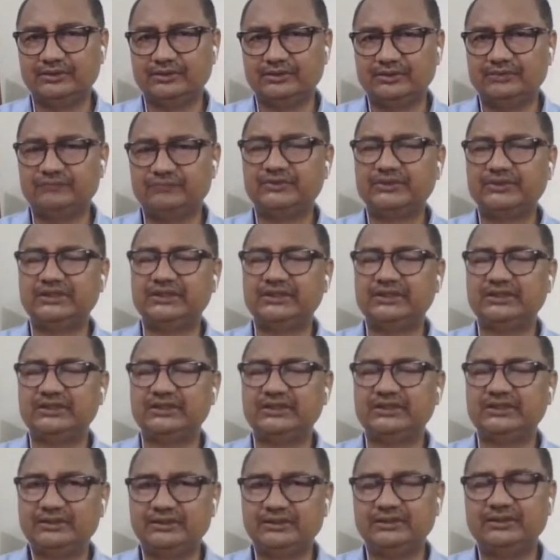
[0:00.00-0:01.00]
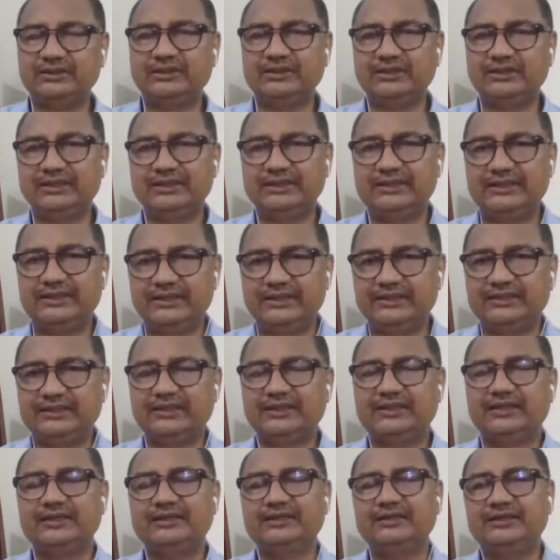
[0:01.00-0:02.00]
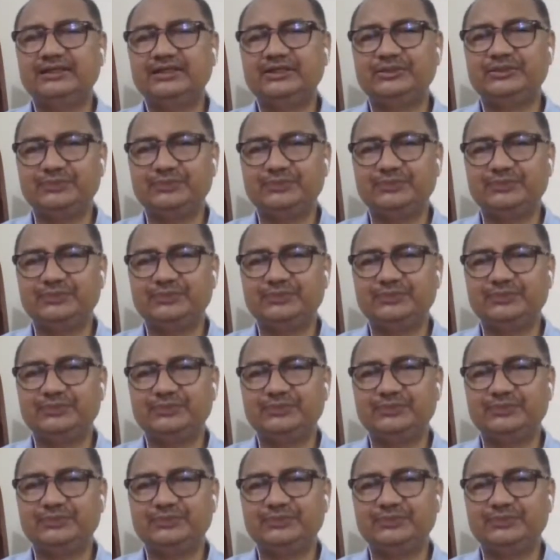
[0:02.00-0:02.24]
Even in, in, in India,